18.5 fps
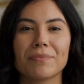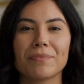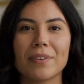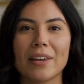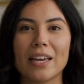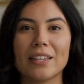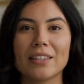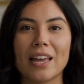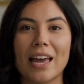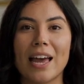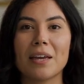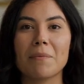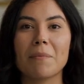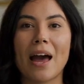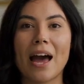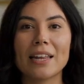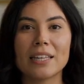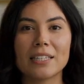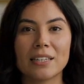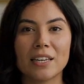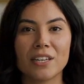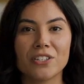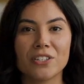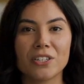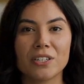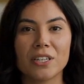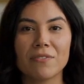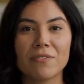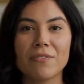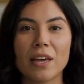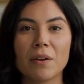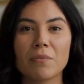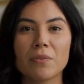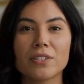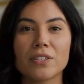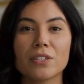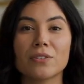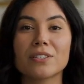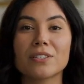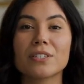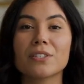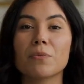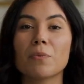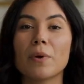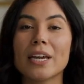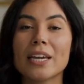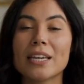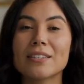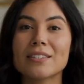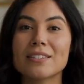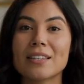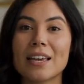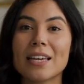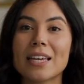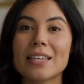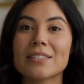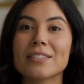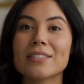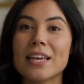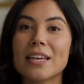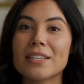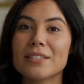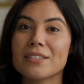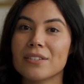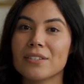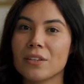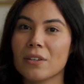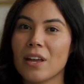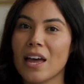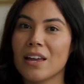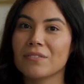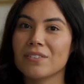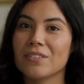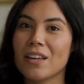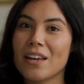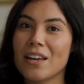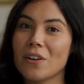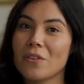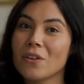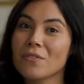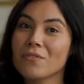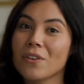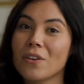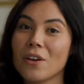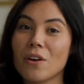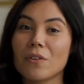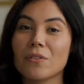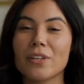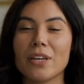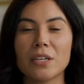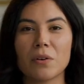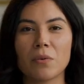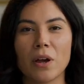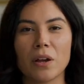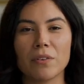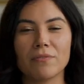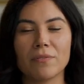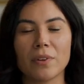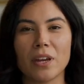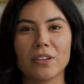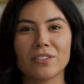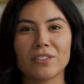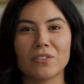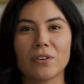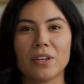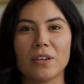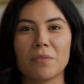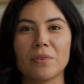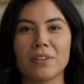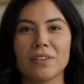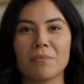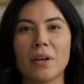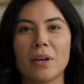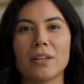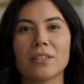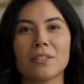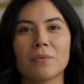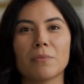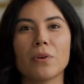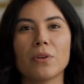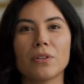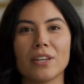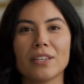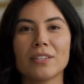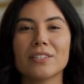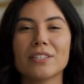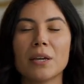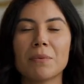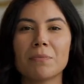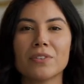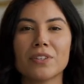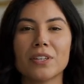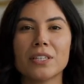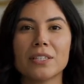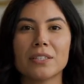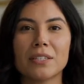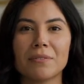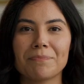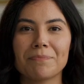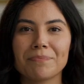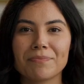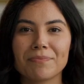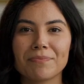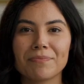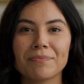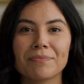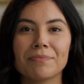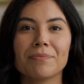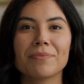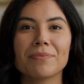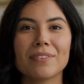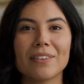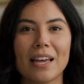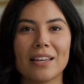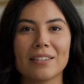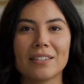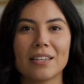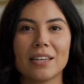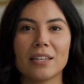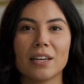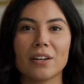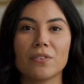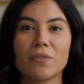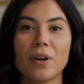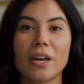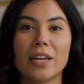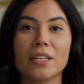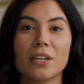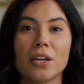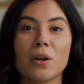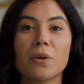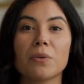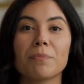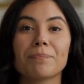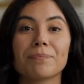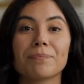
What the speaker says: a take-back initiative that reduces waste and extends the life cycle of clothing while fostering responsible consumption. Sisi Natura & Co.